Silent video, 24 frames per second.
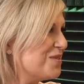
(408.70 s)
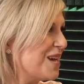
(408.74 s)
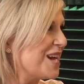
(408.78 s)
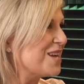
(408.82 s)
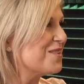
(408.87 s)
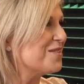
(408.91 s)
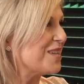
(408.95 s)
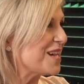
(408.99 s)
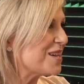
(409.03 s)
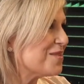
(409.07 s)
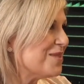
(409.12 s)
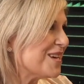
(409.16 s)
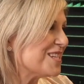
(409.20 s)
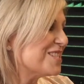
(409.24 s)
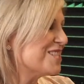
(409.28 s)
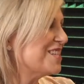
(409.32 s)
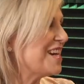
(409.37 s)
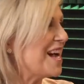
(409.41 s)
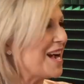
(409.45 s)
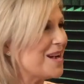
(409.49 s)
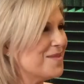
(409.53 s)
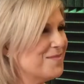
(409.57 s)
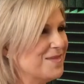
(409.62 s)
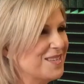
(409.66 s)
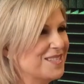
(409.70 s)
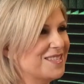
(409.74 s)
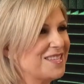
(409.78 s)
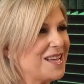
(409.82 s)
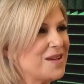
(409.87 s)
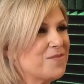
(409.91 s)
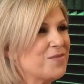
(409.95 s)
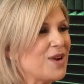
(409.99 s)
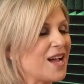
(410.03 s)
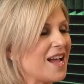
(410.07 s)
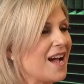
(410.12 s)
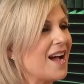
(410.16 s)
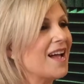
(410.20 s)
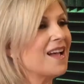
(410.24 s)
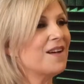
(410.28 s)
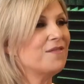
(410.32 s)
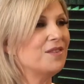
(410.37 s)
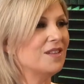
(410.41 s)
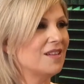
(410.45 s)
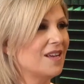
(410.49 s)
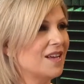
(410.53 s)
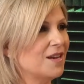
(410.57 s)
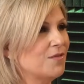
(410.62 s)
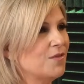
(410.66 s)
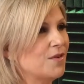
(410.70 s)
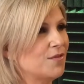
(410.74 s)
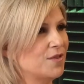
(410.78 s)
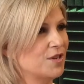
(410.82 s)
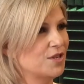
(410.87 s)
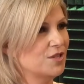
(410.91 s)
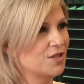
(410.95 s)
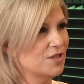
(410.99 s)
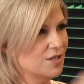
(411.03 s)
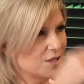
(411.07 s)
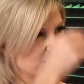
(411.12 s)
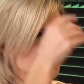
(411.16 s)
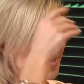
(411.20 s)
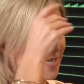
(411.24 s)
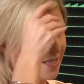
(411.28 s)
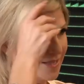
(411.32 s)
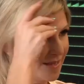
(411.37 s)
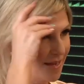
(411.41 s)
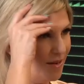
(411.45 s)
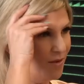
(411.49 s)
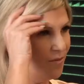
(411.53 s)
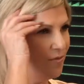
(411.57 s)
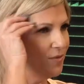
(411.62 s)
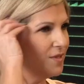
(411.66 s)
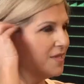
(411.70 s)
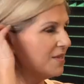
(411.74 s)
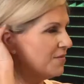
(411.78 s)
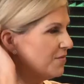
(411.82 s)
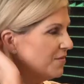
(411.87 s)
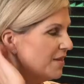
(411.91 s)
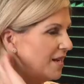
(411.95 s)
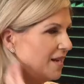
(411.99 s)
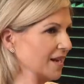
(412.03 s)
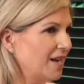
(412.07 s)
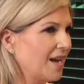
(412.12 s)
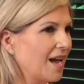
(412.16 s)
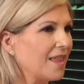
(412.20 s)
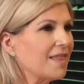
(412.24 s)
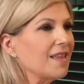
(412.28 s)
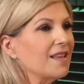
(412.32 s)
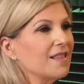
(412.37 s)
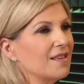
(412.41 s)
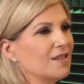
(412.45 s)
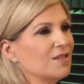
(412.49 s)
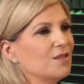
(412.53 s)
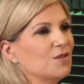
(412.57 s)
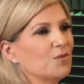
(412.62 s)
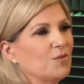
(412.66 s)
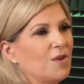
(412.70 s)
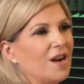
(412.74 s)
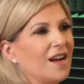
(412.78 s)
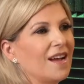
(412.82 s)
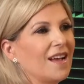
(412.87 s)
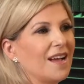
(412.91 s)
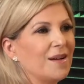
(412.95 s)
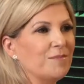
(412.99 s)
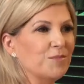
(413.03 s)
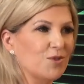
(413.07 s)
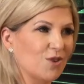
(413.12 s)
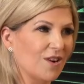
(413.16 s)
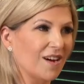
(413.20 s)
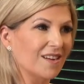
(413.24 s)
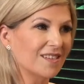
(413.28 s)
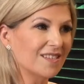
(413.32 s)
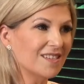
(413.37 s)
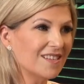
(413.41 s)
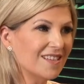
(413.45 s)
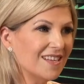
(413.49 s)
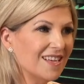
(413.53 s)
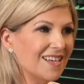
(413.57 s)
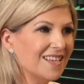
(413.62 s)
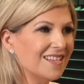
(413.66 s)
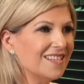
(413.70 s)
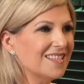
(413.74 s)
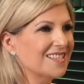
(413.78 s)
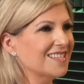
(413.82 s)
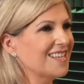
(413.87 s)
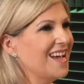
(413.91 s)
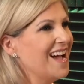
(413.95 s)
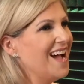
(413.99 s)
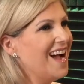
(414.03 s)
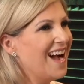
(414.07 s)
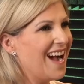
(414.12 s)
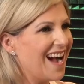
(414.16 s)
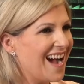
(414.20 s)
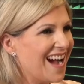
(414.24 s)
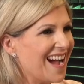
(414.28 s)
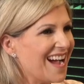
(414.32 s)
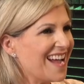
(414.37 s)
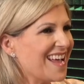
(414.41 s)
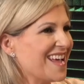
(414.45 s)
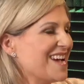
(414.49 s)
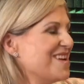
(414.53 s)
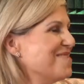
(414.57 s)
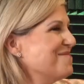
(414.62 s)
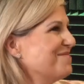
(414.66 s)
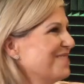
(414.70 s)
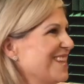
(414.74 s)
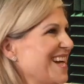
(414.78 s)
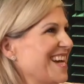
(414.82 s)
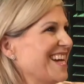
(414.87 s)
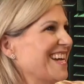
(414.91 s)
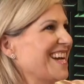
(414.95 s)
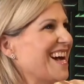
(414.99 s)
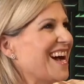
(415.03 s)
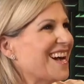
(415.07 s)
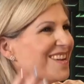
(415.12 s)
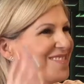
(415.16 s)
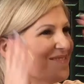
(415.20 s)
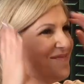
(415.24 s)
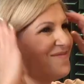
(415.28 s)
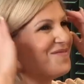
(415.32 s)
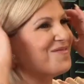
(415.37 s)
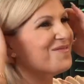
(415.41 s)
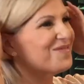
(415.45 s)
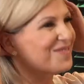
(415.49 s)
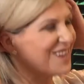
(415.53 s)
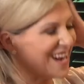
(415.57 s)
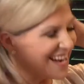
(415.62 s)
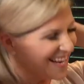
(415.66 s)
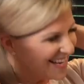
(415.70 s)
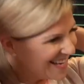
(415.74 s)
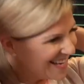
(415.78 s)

question. I'm the same way. I have a lot of aversions myself to feeding. I think this is why I'm drawn to this. Because our parents told us to eat whatever we were told.